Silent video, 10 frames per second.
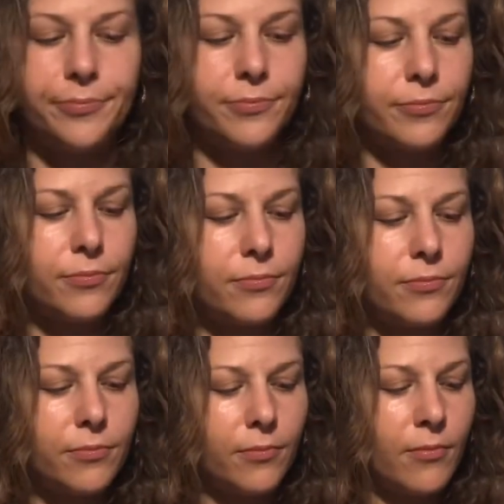
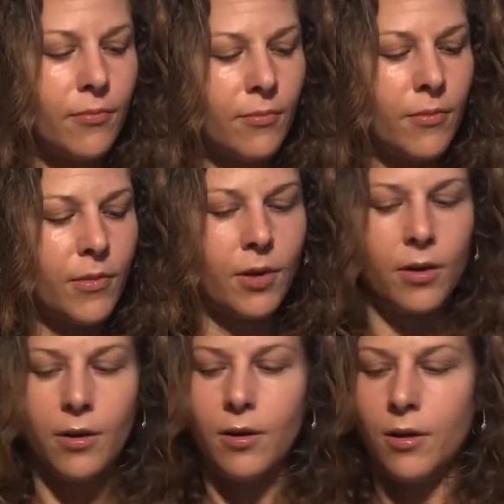
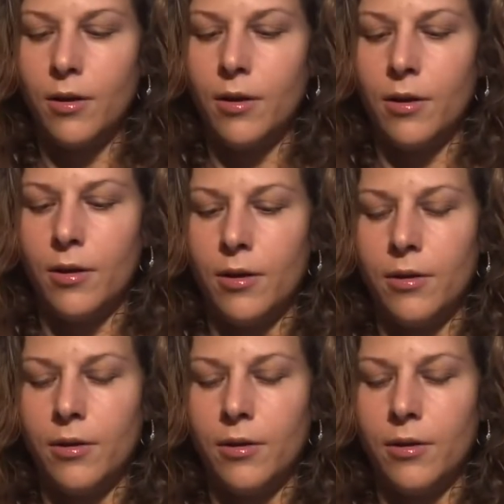No one is speaking in this clip.